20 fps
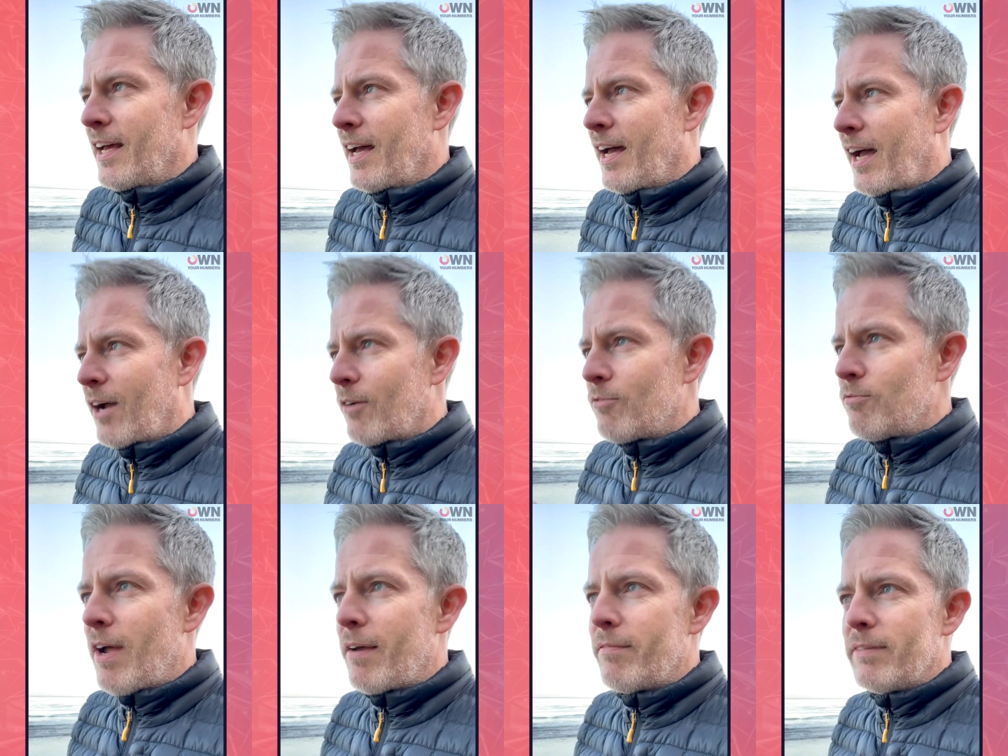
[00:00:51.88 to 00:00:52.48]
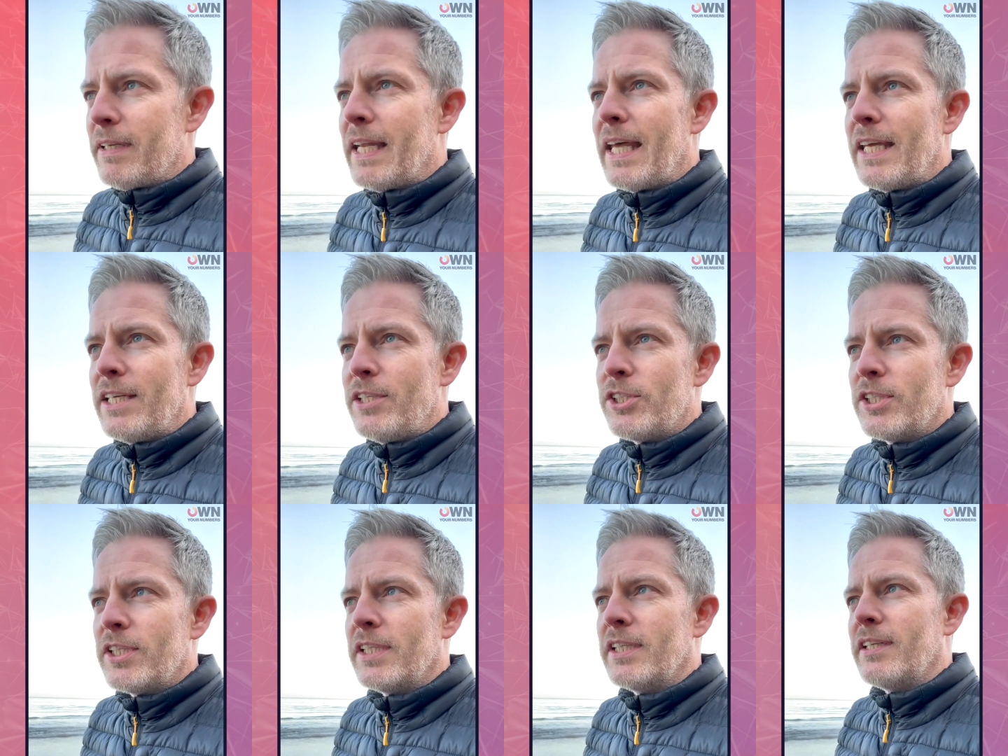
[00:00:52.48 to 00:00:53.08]
a
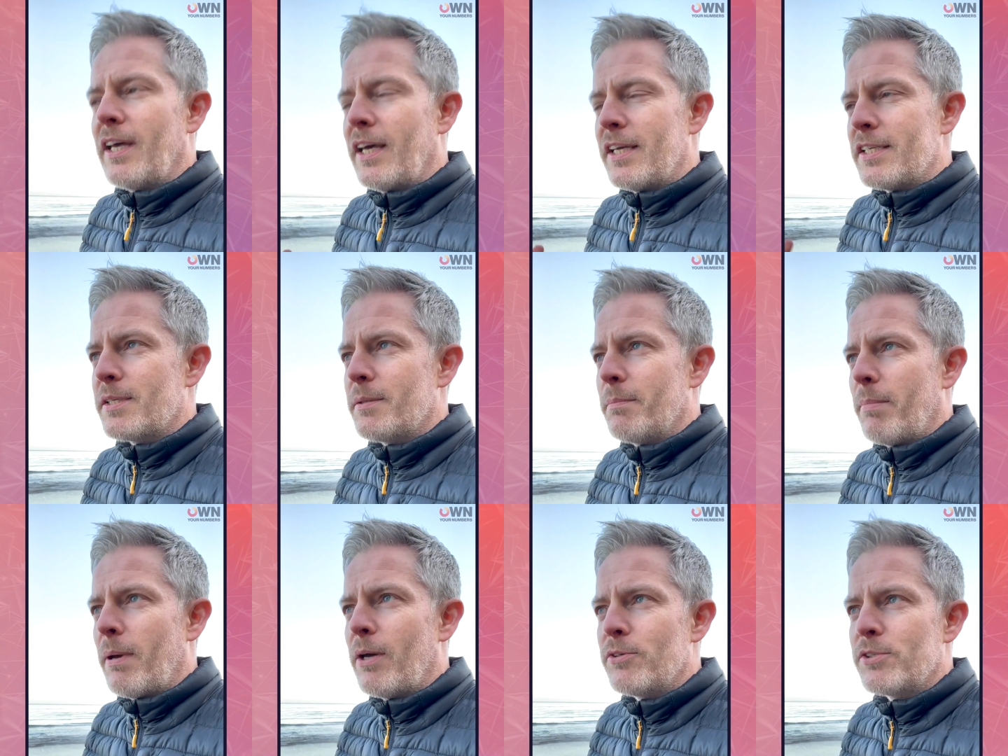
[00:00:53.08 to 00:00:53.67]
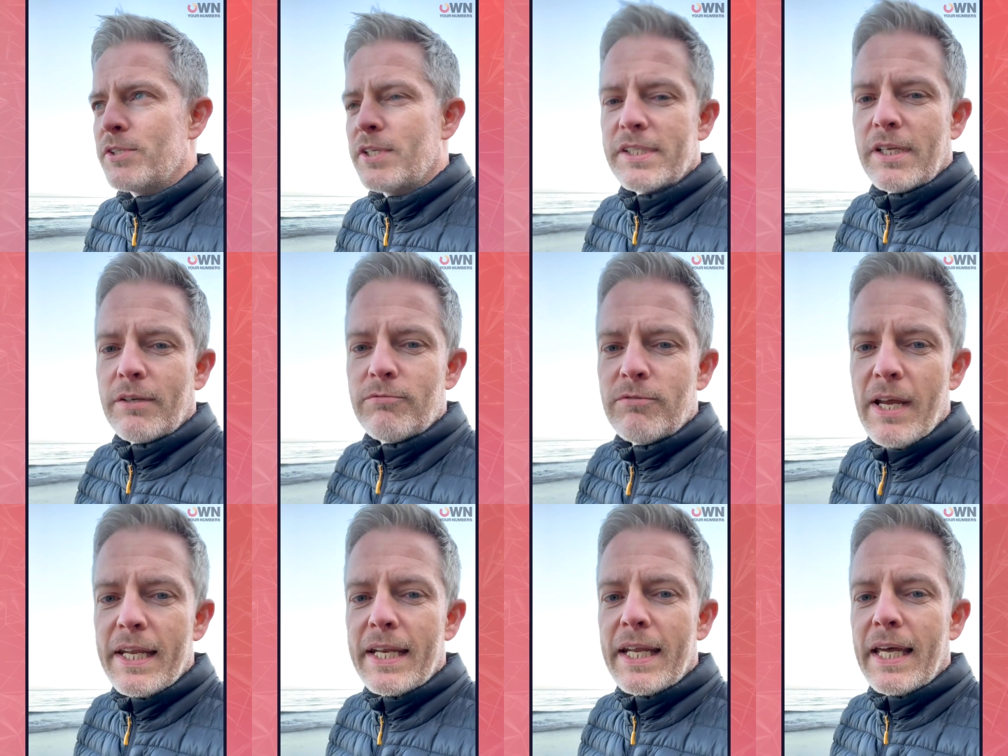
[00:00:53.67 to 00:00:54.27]
revelation, I suppose, because I
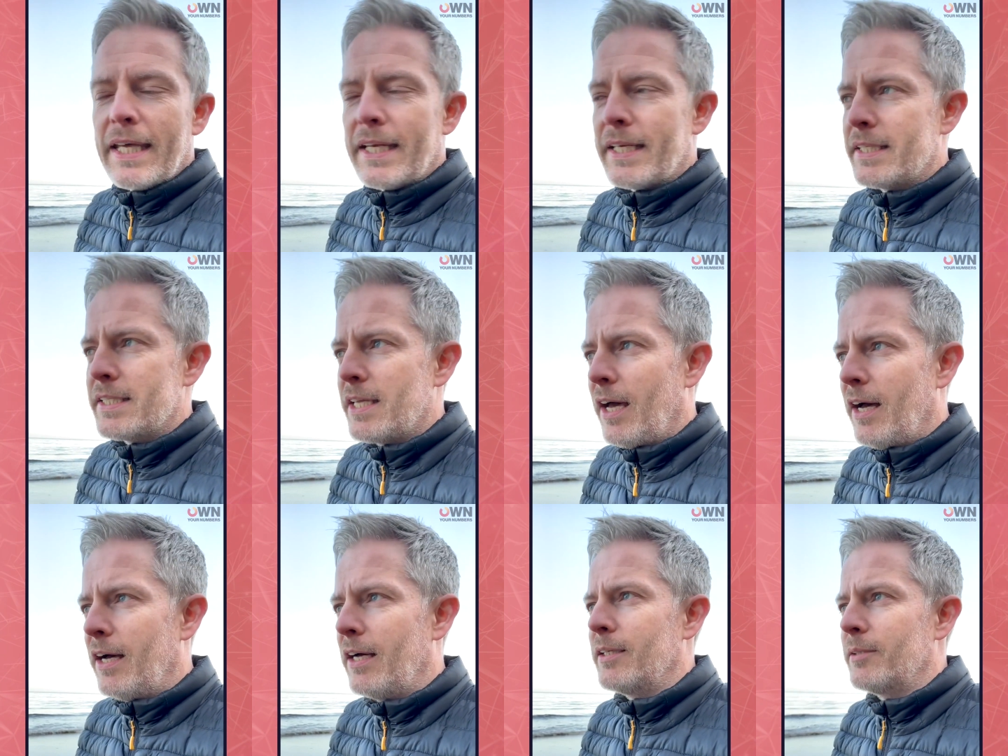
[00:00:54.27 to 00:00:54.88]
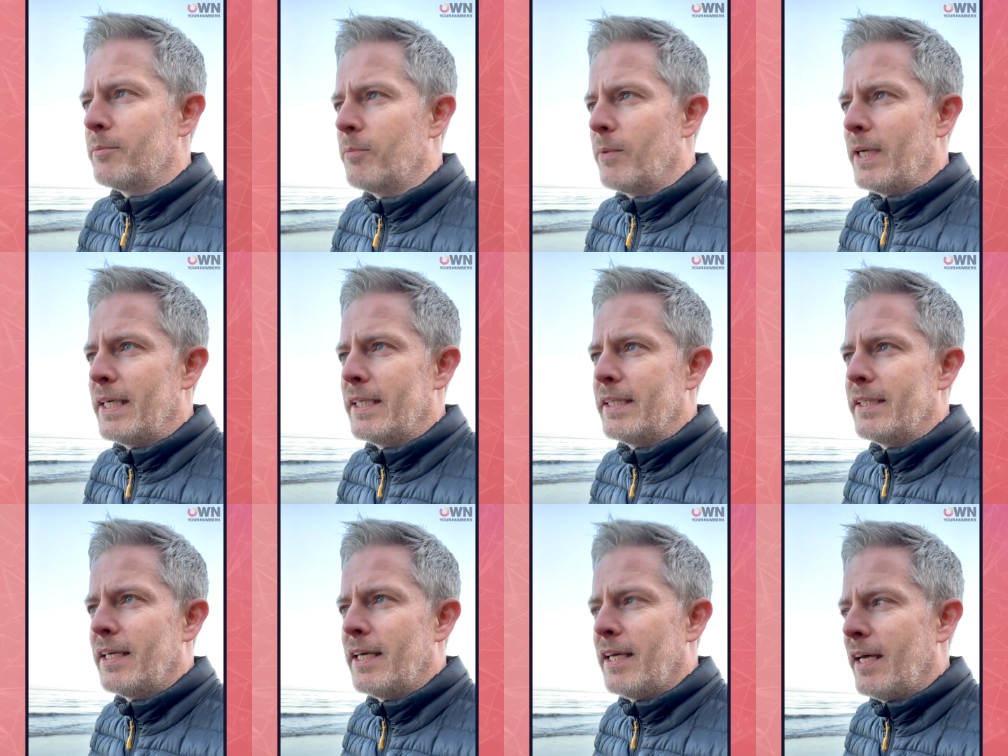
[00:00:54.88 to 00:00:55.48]
read it at a time
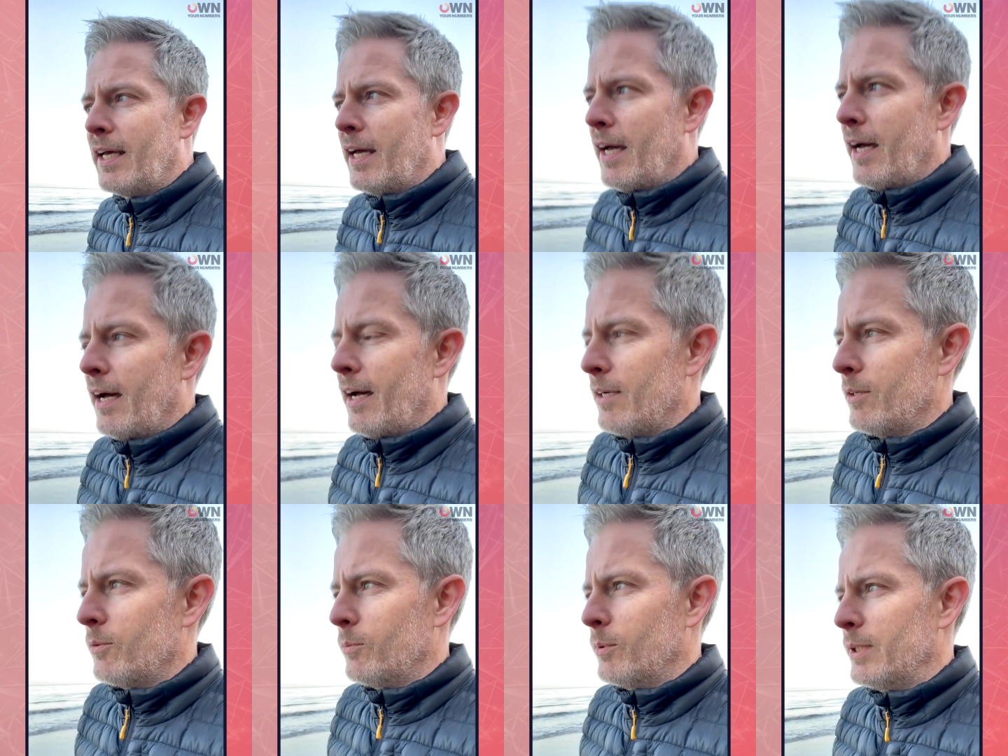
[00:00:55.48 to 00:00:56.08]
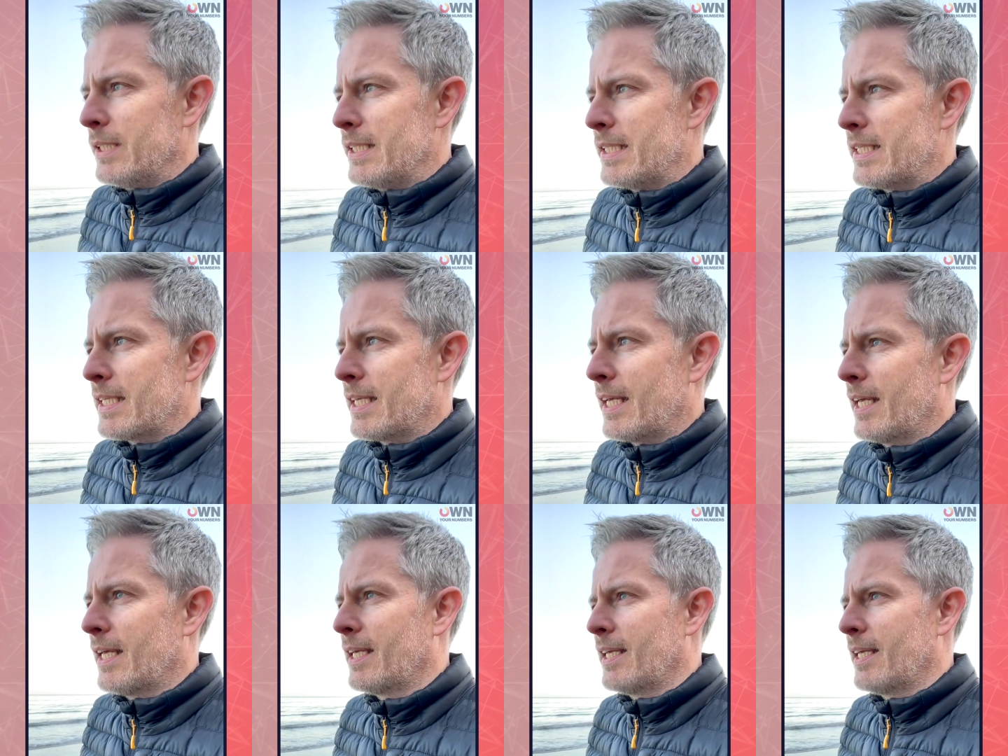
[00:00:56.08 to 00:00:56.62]
when I was